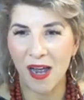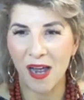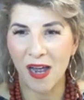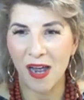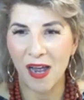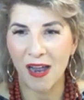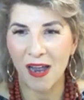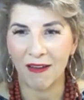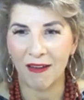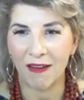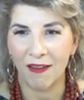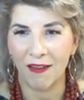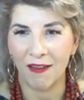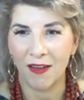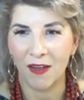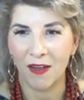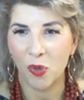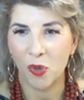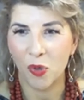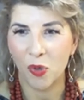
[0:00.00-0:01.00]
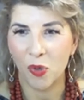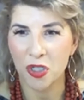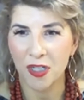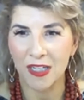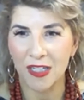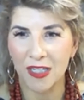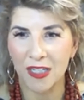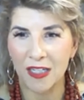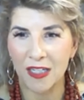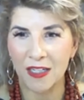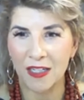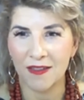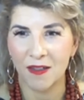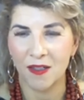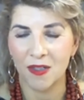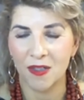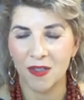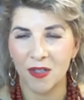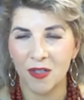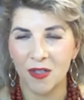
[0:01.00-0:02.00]
Portuguese
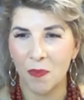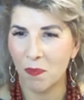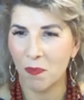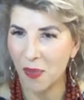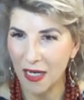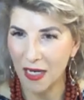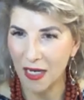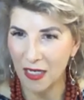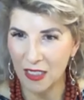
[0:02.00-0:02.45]
biking,